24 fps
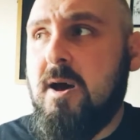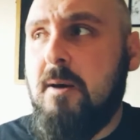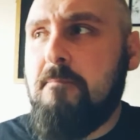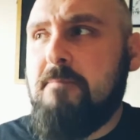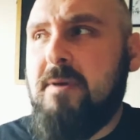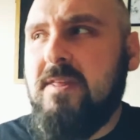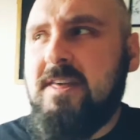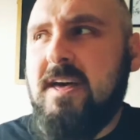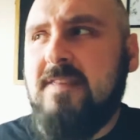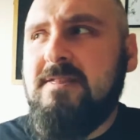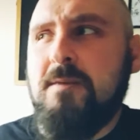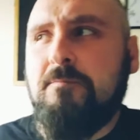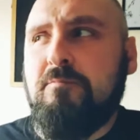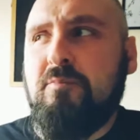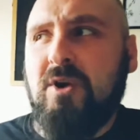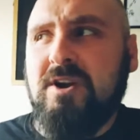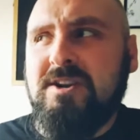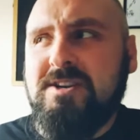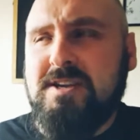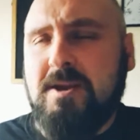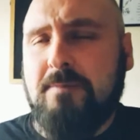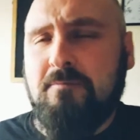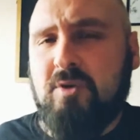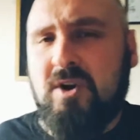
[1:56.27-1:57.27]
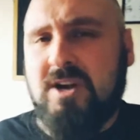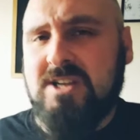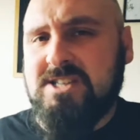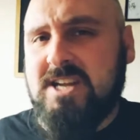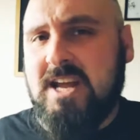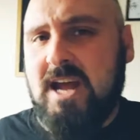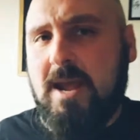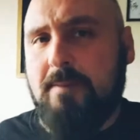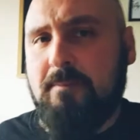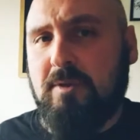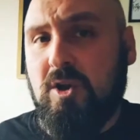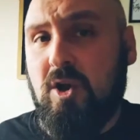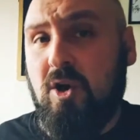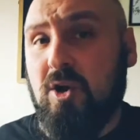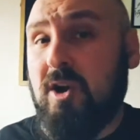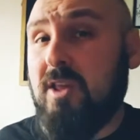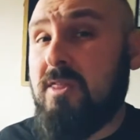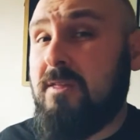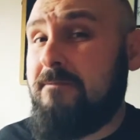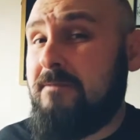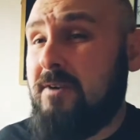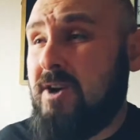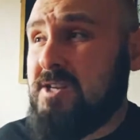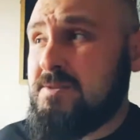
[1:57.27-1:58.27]
But then the printing press came along, and
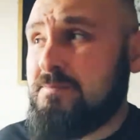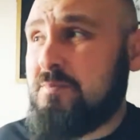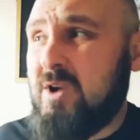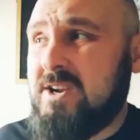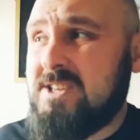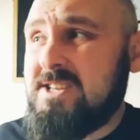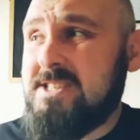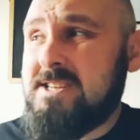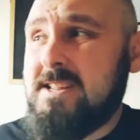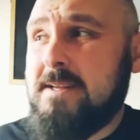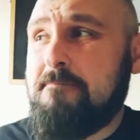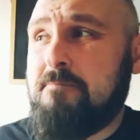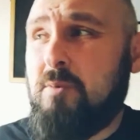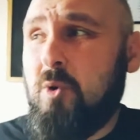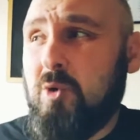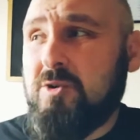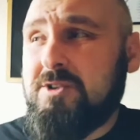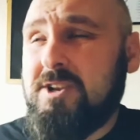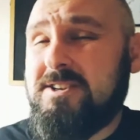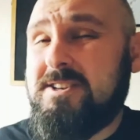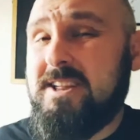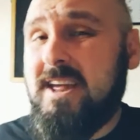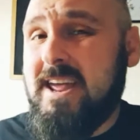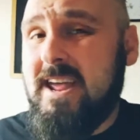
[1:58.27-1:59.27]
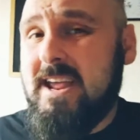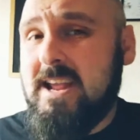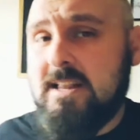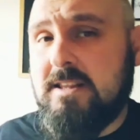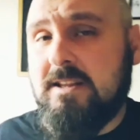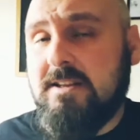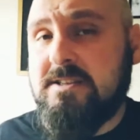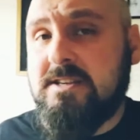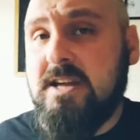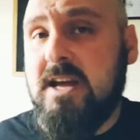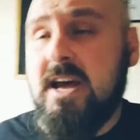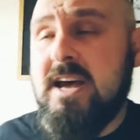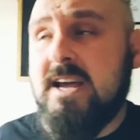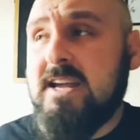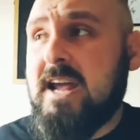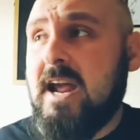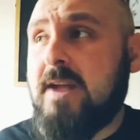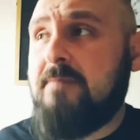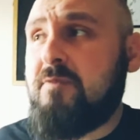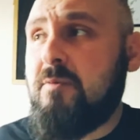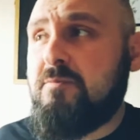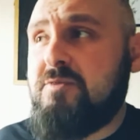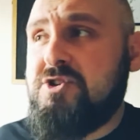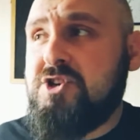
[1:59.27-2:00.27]
the first presses imported to England
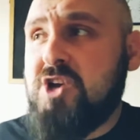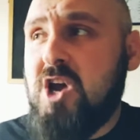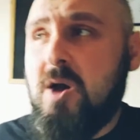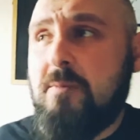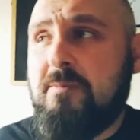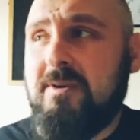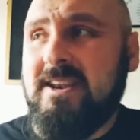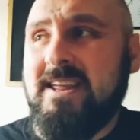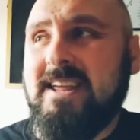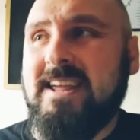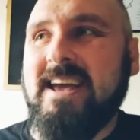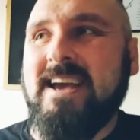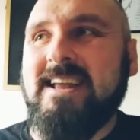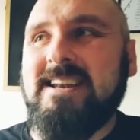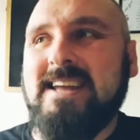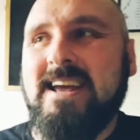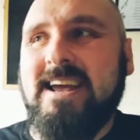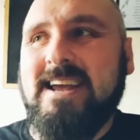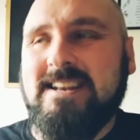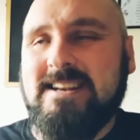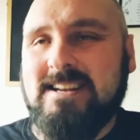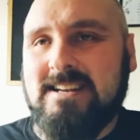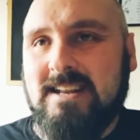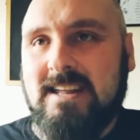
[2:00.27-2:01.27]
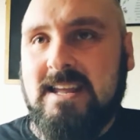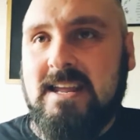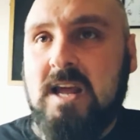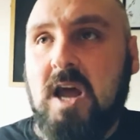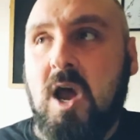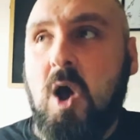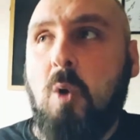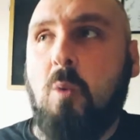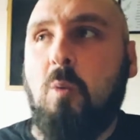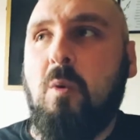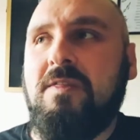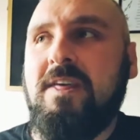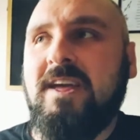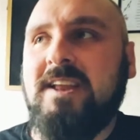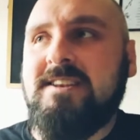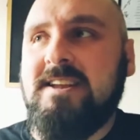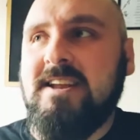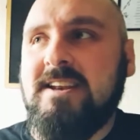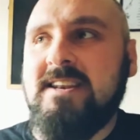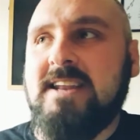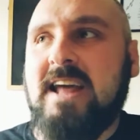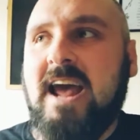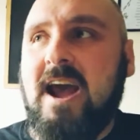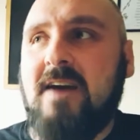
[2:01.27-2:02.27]
came from Germany and Italy, where they
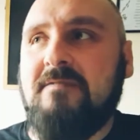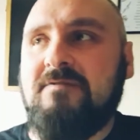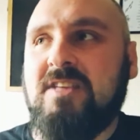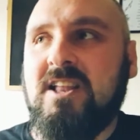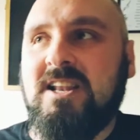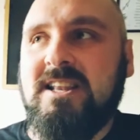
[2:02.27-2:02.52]
didn't have the